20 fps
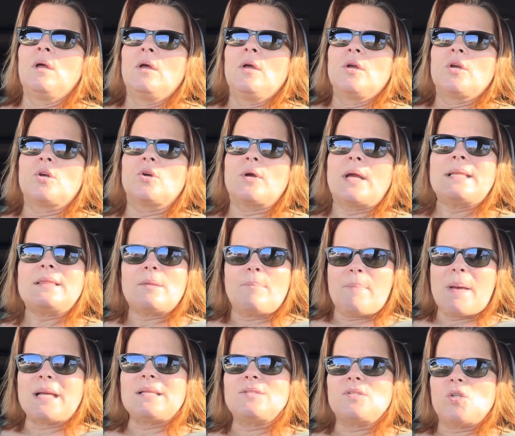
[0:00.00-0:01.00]
create the
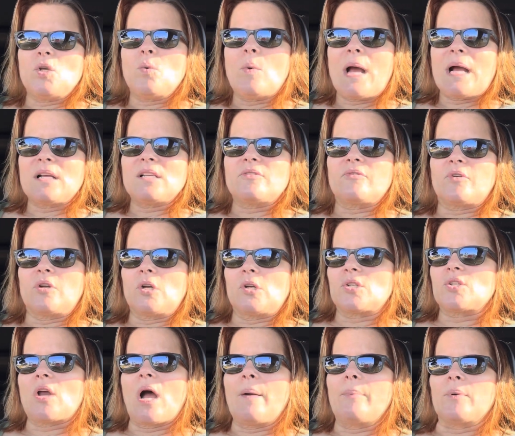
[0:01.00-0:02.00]
best UX for your
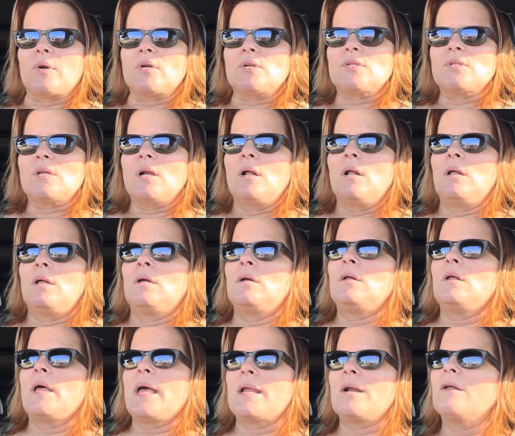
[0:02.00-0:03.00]
shoppers.
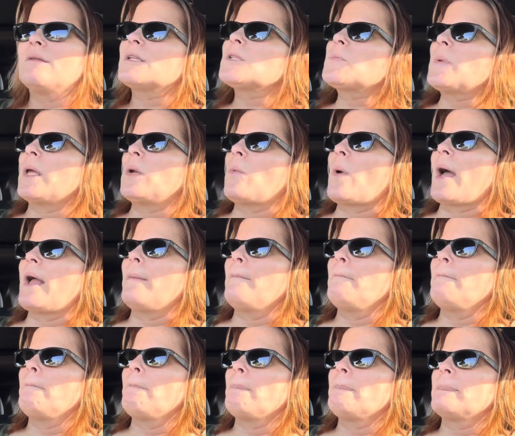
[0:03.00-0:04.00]
And I'll explain why.
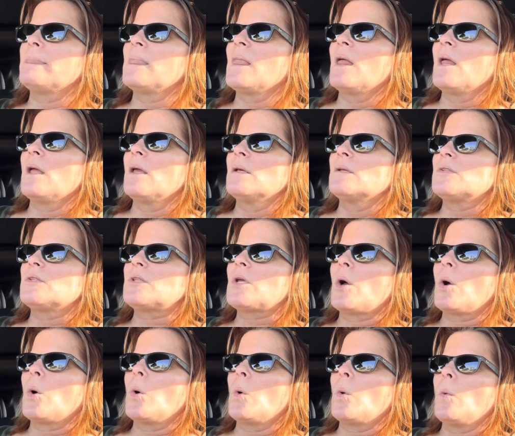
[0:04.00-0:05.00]

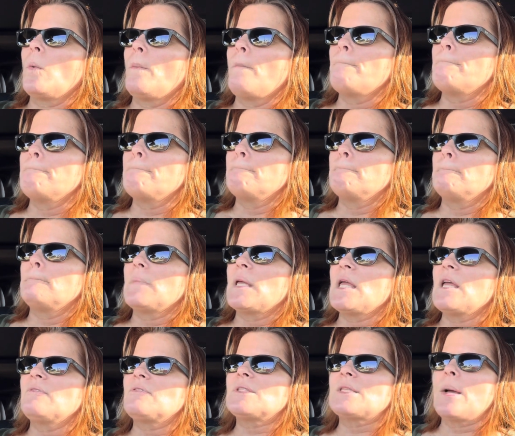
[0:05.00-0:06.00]
So
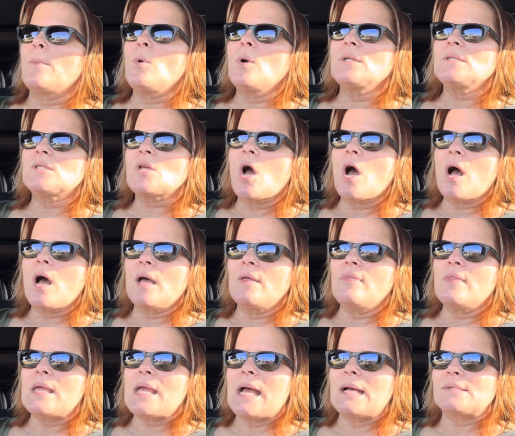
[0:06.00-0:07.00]
if someone's
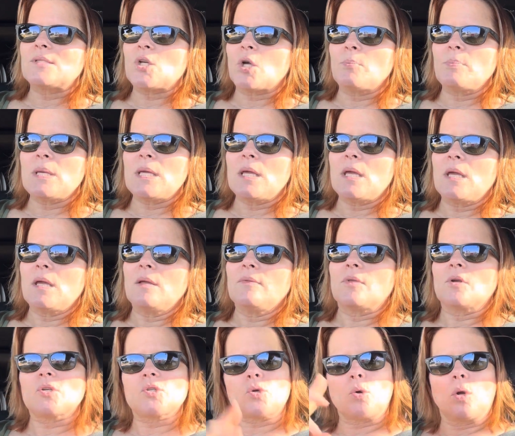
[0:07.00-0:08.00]
on the SRP,
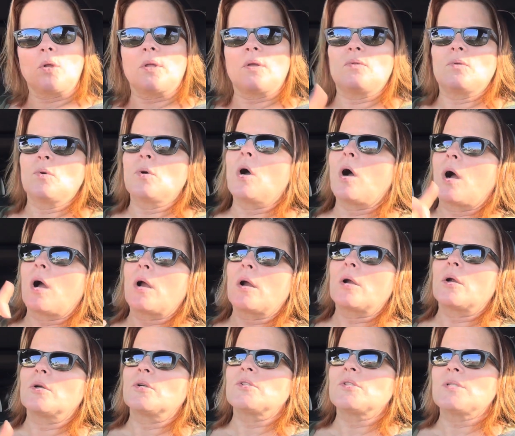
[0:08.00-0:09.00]
they're scrolling through
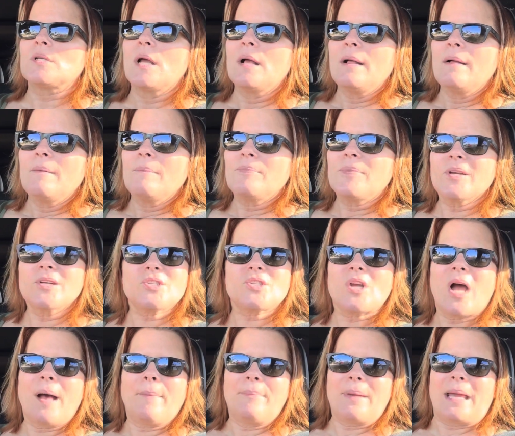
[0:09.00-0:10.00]
cars, they're
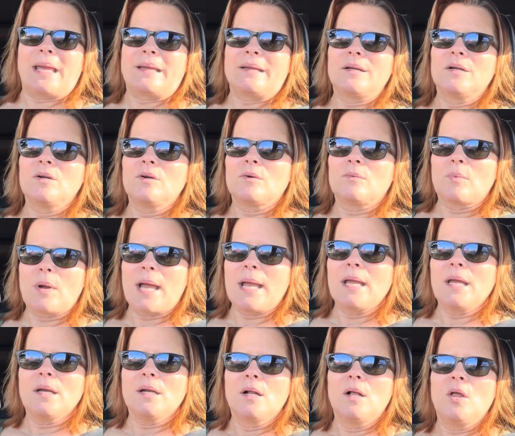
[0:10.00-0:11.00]
shopping,
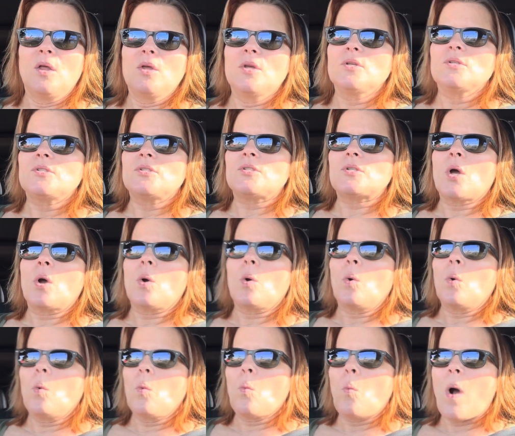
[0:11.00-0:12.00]
right?
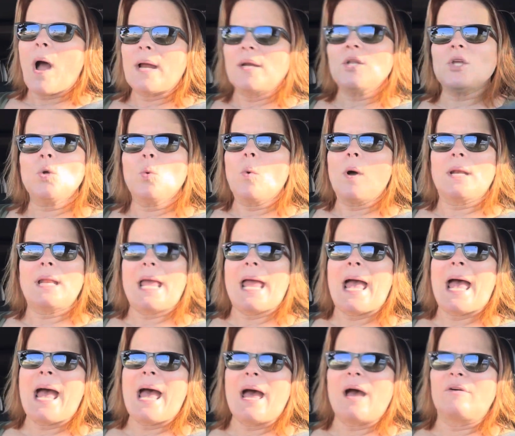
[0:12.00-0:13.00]
So why do you want to
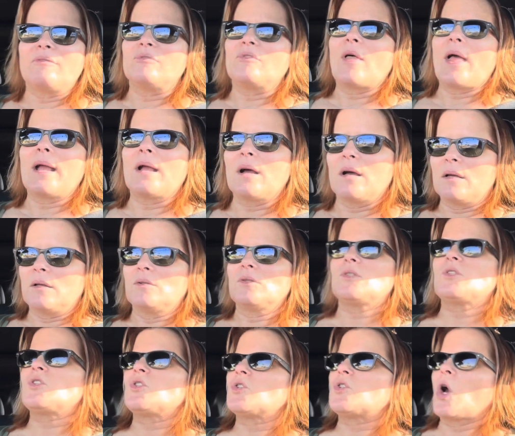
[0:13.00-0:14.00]
have like a
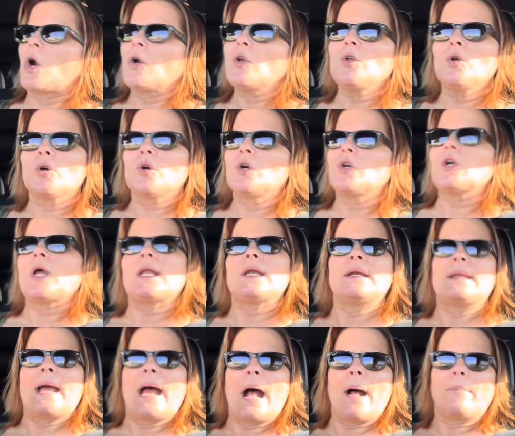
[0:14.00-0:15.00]
start your
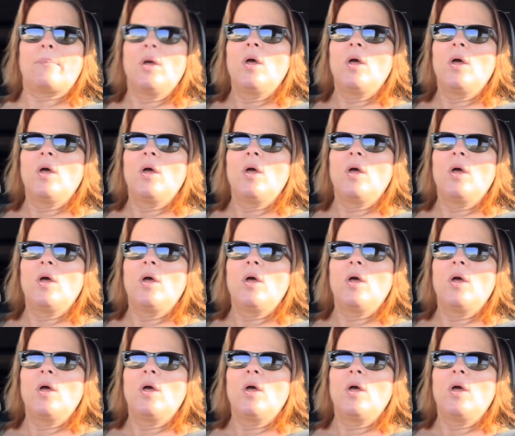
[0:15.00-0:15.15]
credit app,